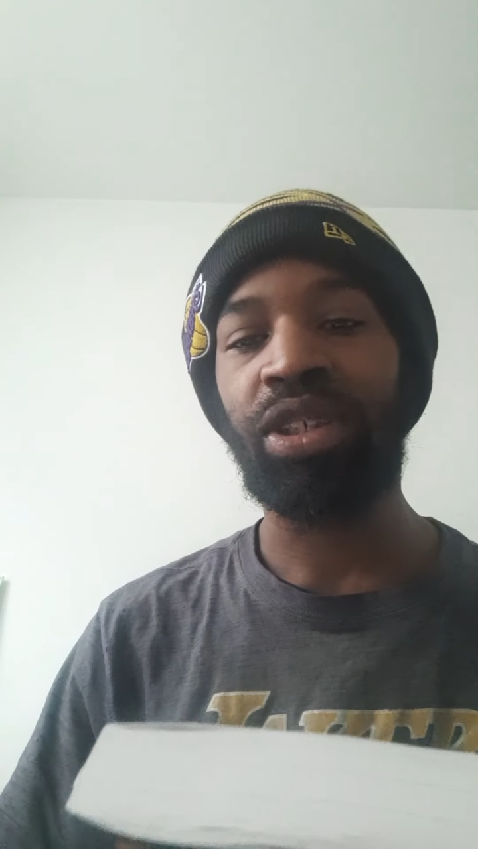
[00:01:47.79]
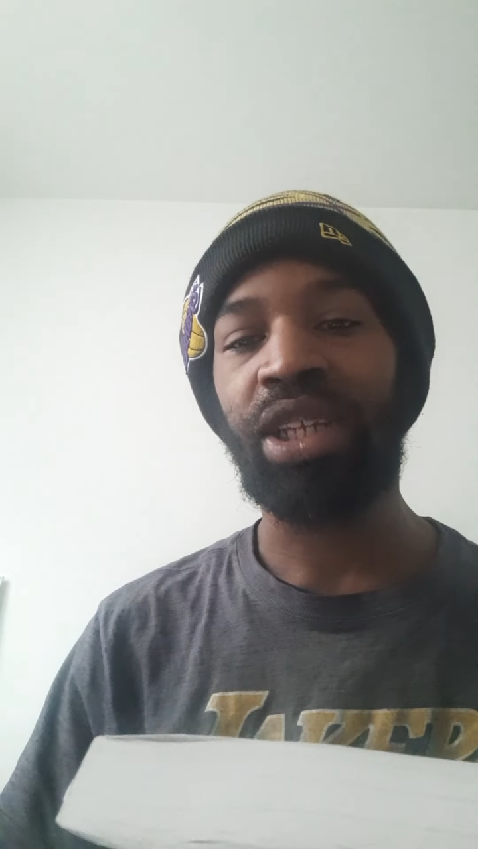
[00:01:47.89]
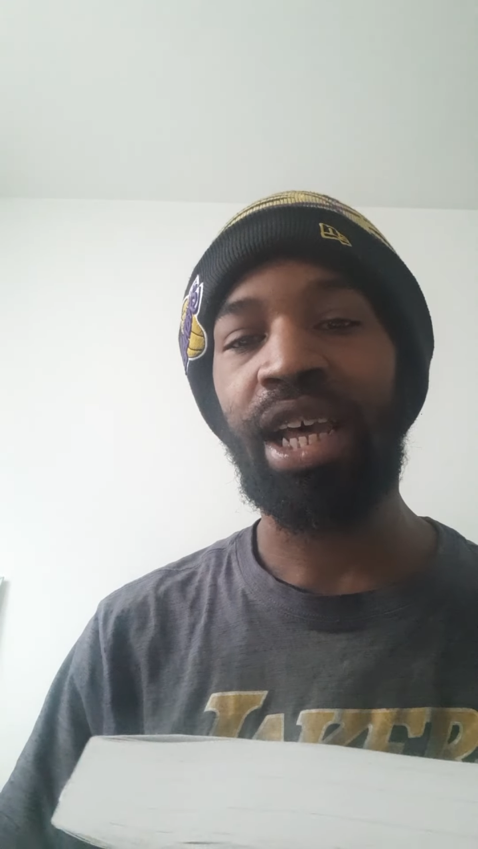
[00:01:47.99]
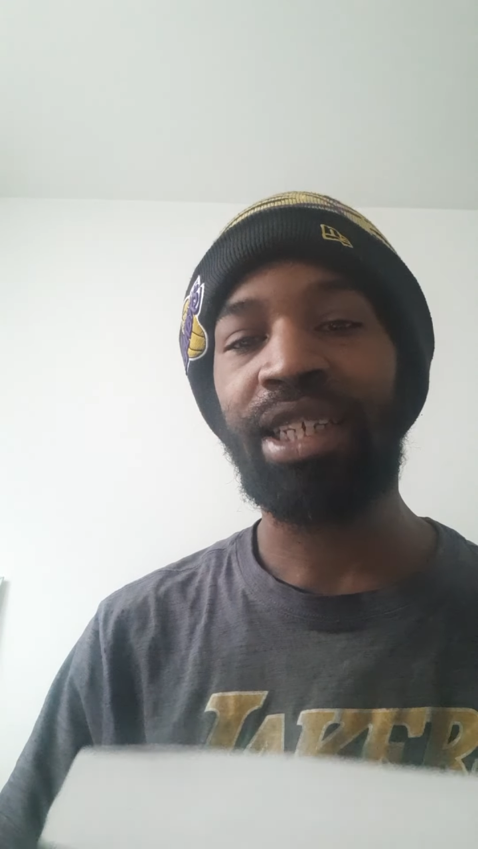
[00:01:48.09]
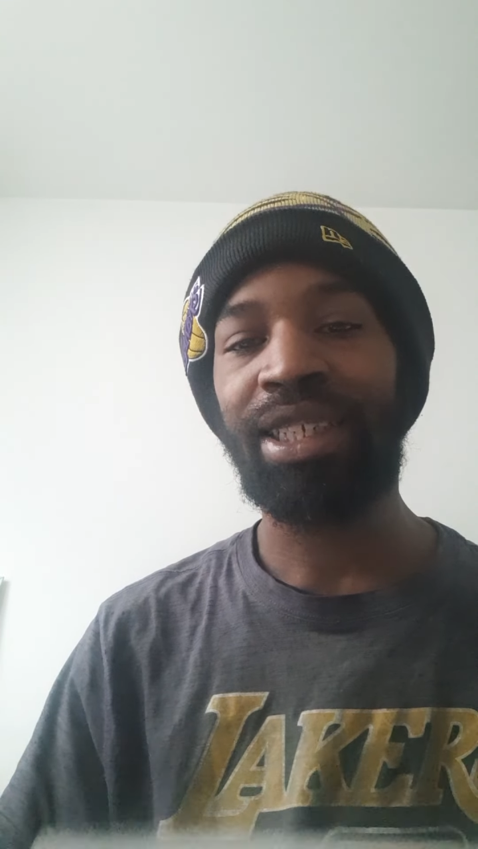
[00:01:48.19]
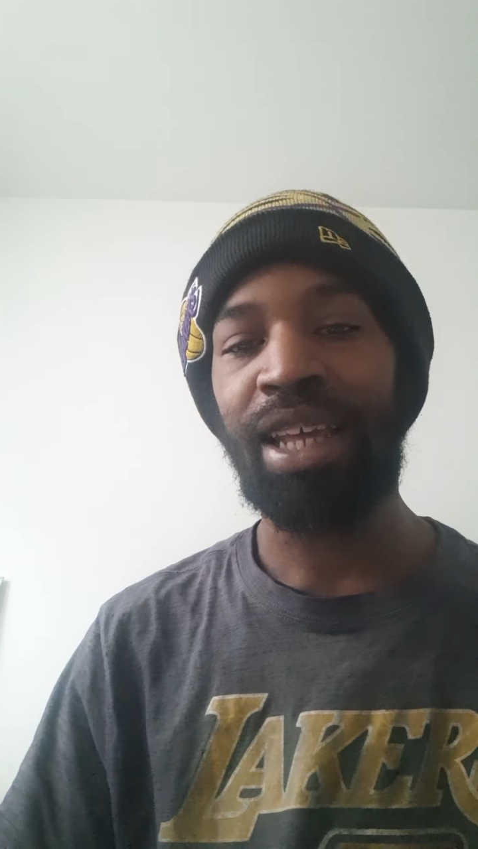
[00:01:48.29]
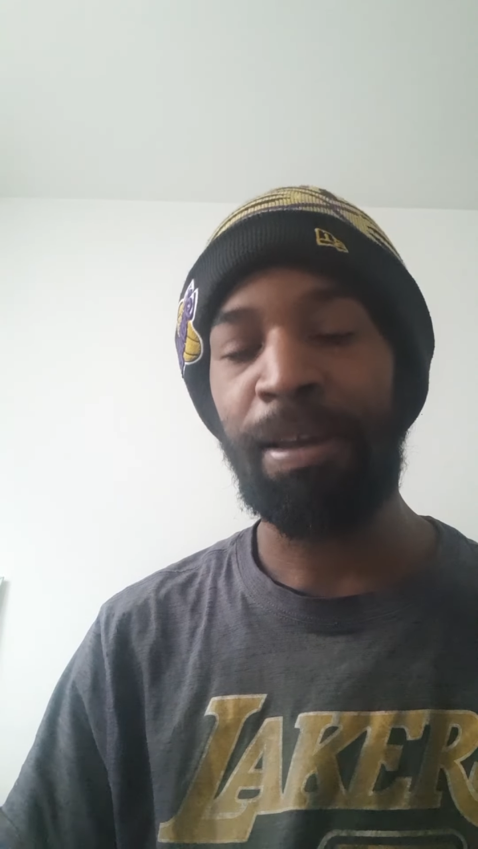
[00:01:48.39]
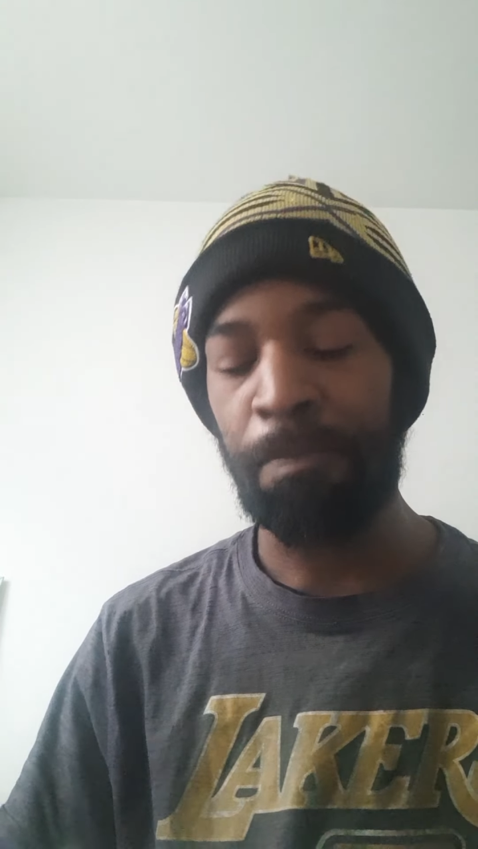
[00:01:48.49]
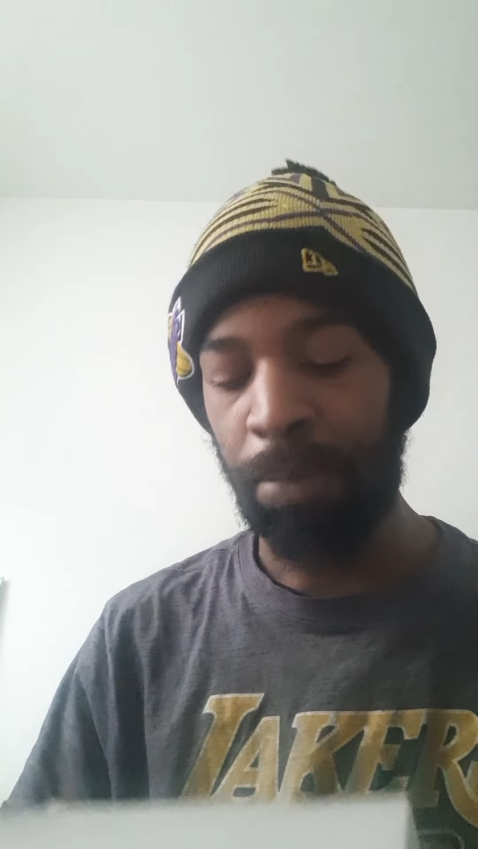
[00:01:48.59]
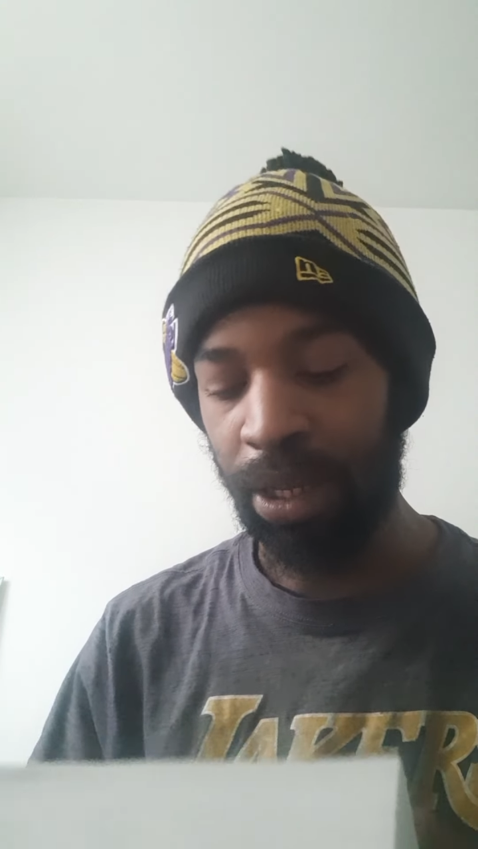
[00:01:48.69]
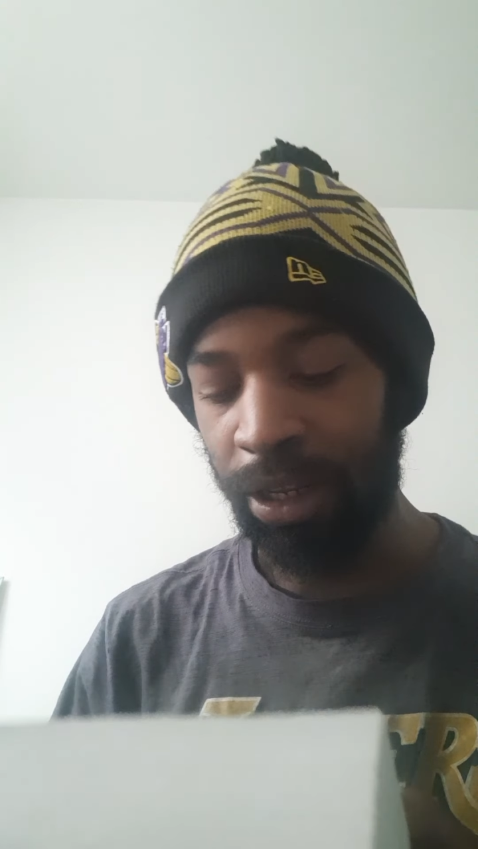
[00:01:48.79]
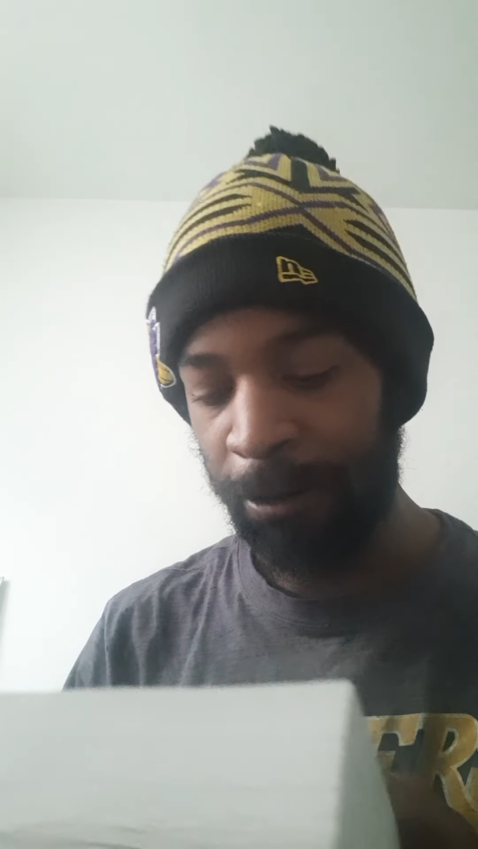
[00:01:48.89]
his last name, but